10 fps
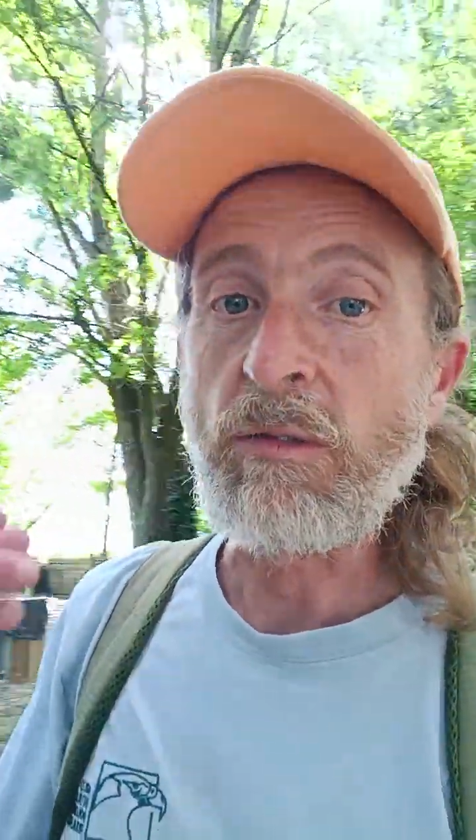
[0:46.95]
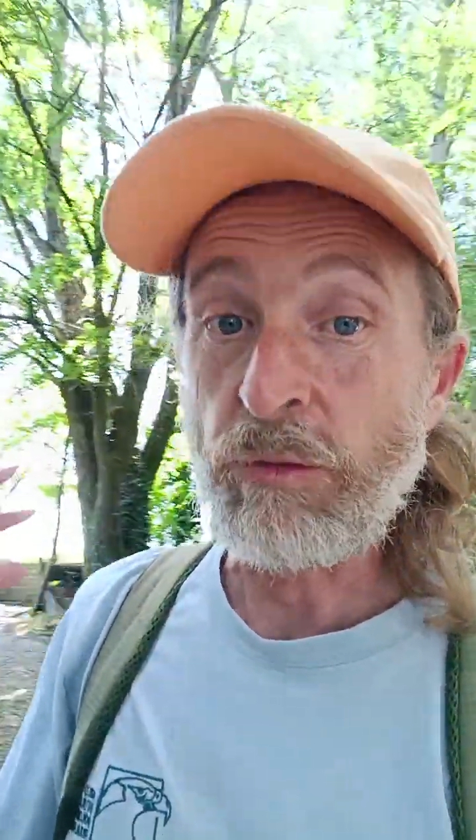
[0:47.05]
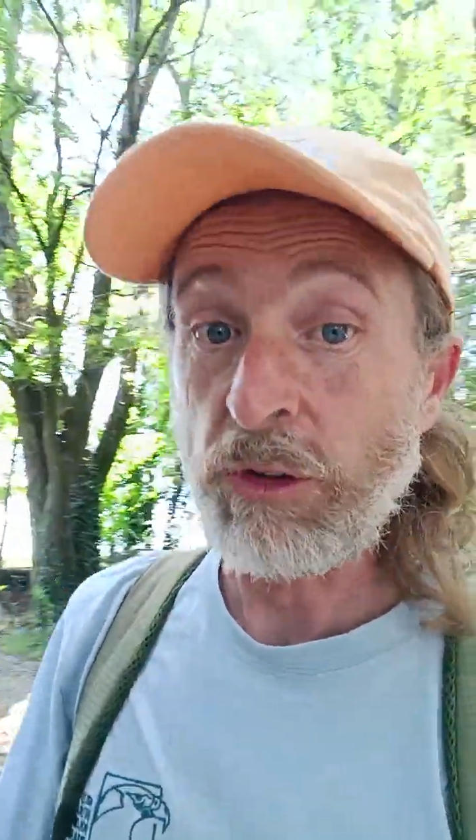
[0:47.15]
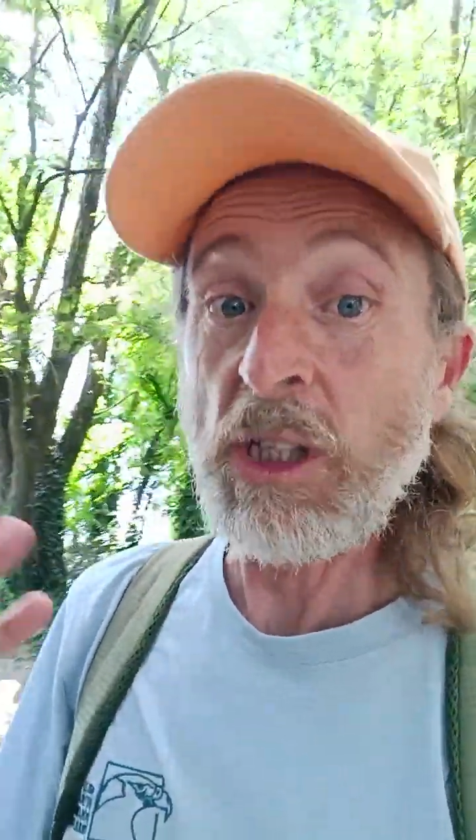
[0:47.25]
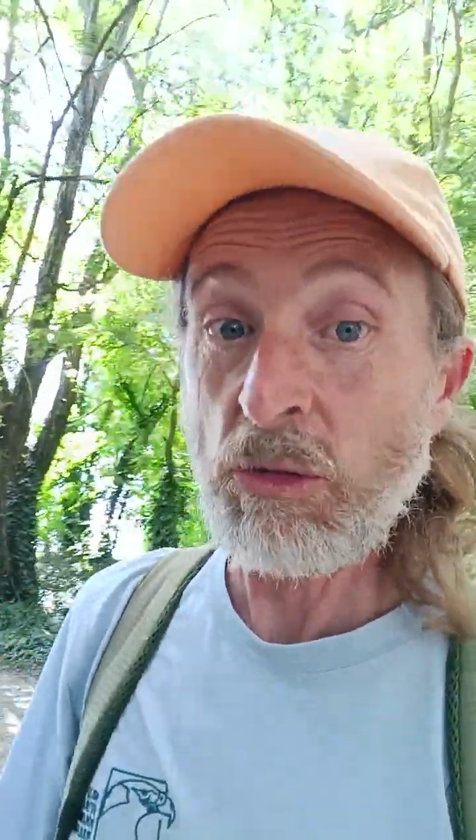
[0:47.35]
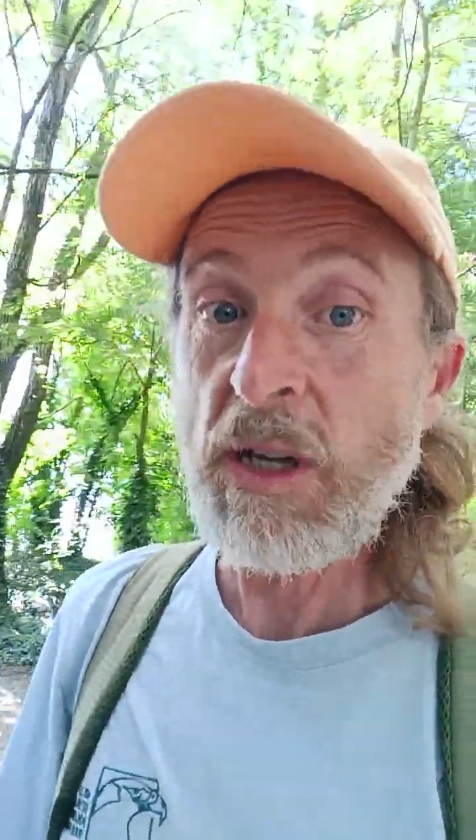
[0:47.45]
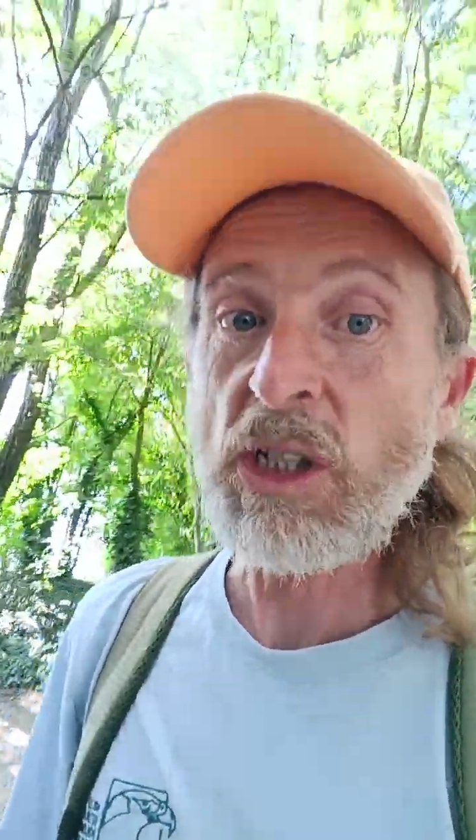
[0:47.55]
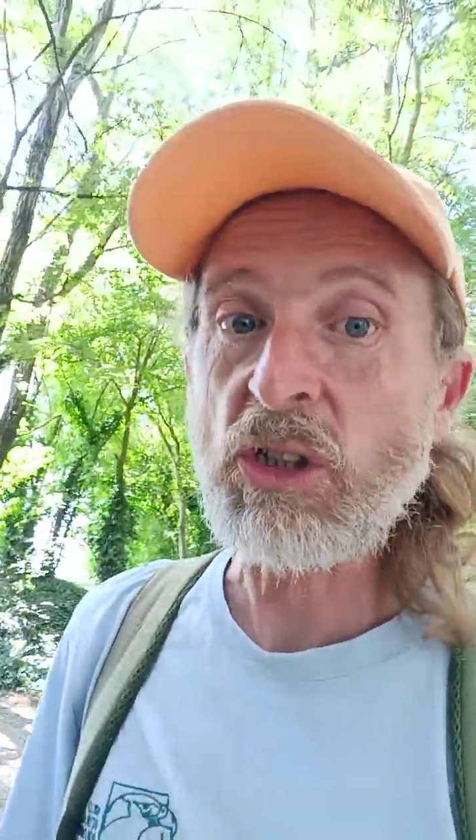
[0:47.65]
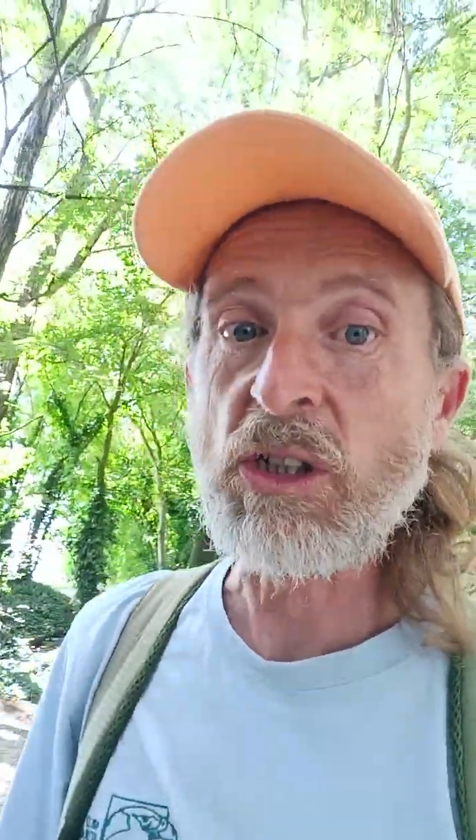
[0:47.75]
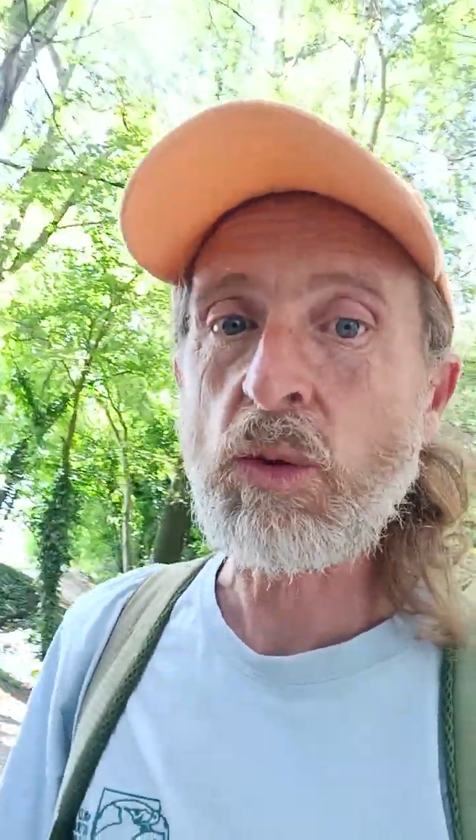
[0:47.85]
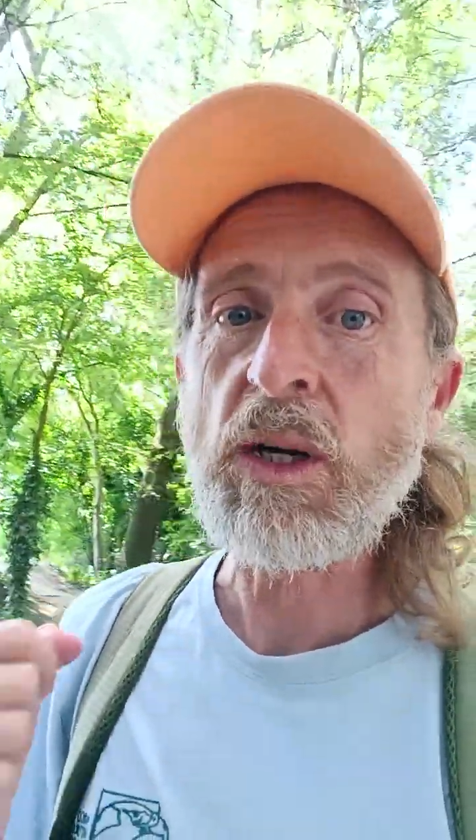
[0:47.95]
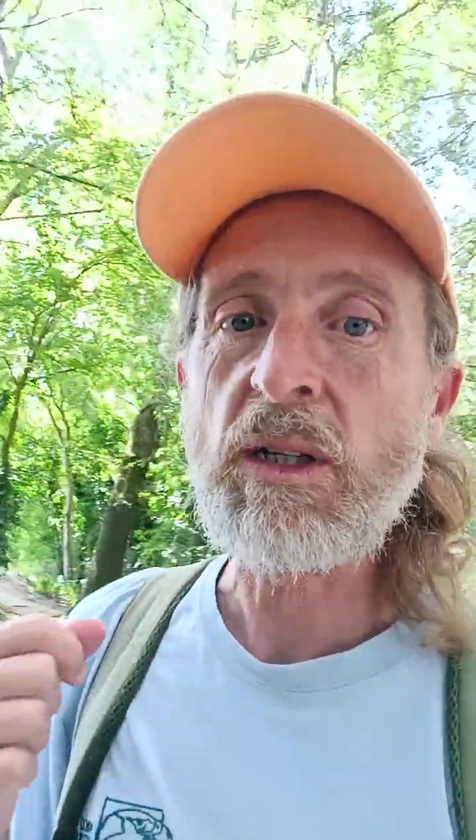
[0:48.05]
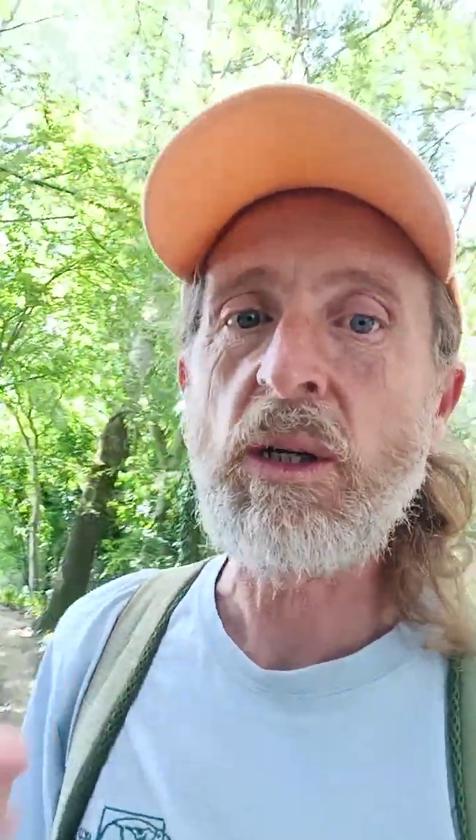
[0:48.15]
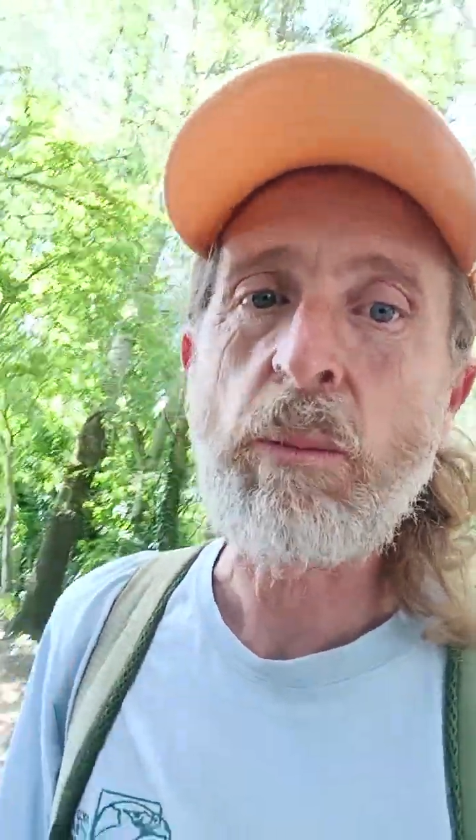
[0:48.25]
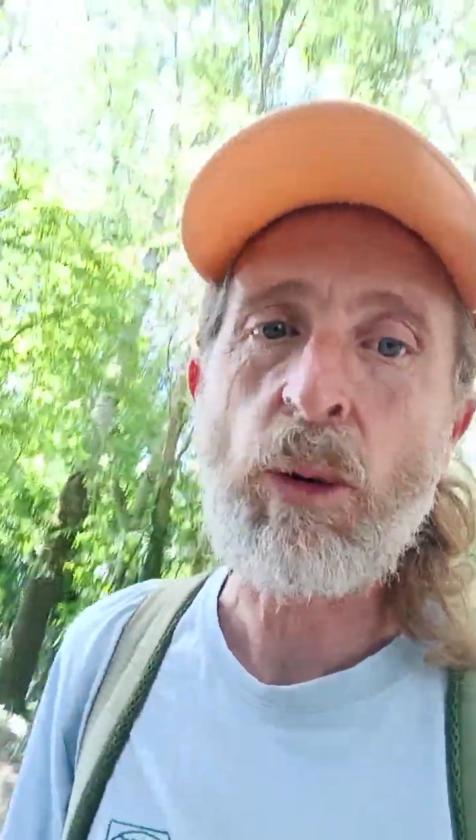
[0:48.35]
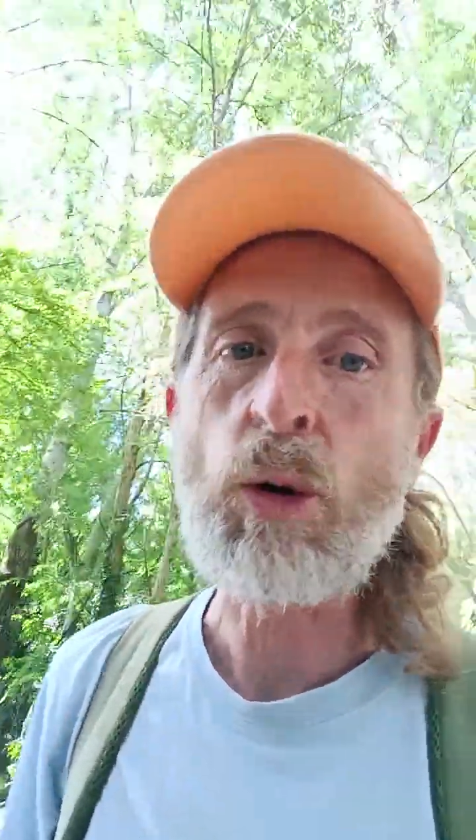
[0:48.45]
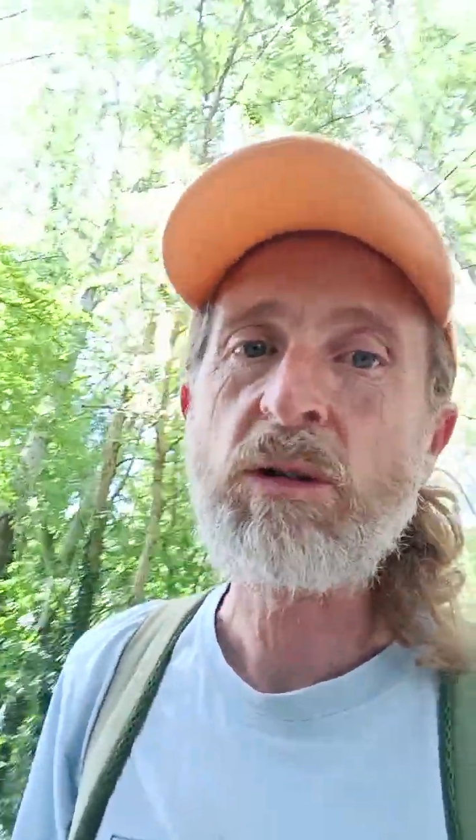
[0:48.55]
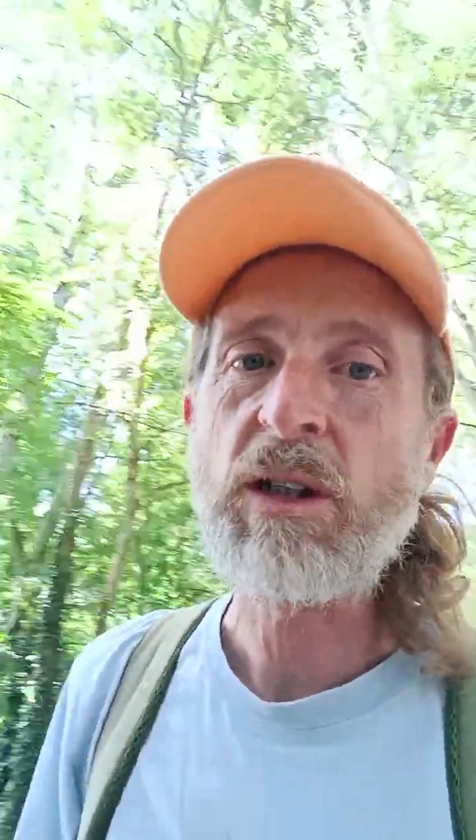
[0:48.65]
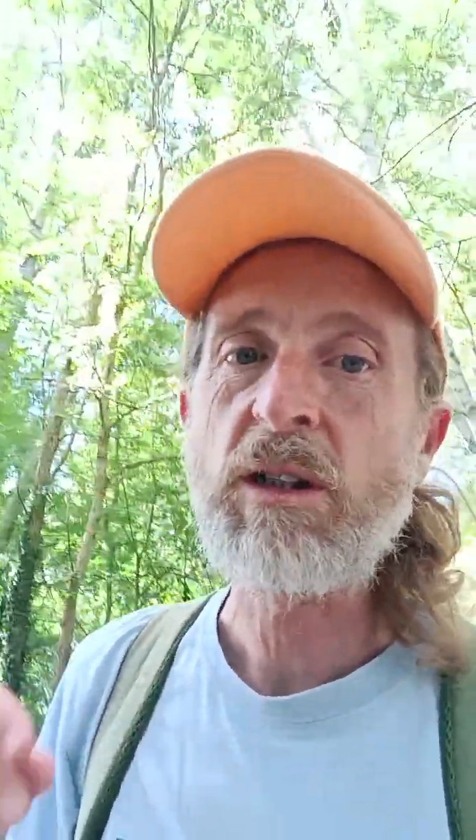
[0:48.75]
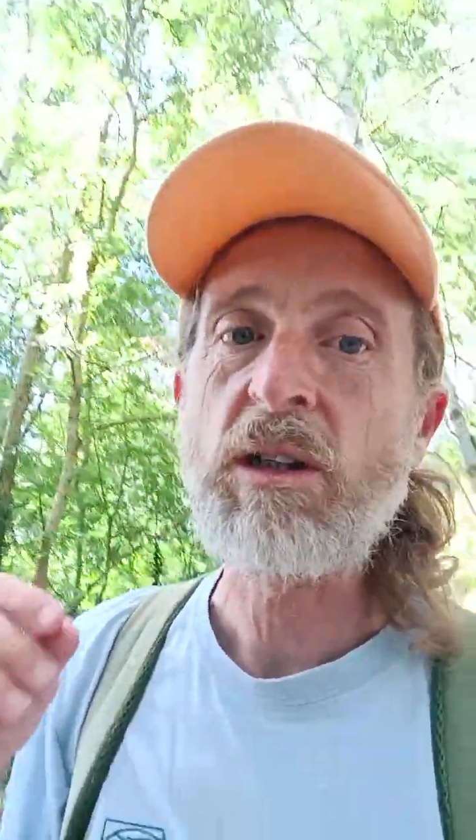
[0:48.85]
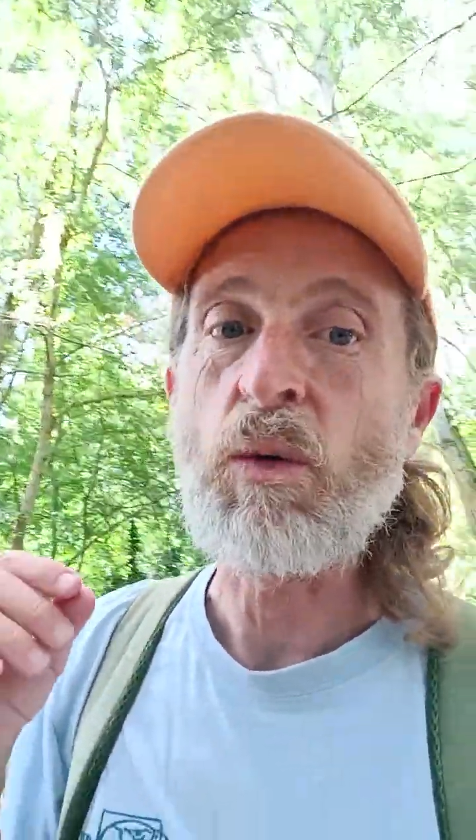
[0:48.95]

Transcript: for this reason, it's quite an important